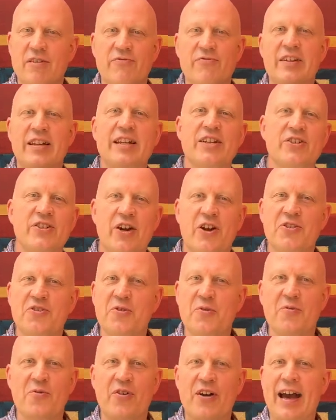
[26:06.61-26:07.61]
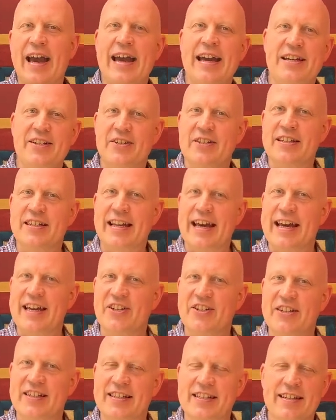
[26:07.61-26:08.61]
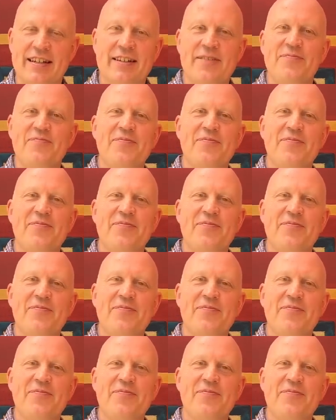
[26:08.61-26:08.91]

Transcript: The finish goes on for ages and ages.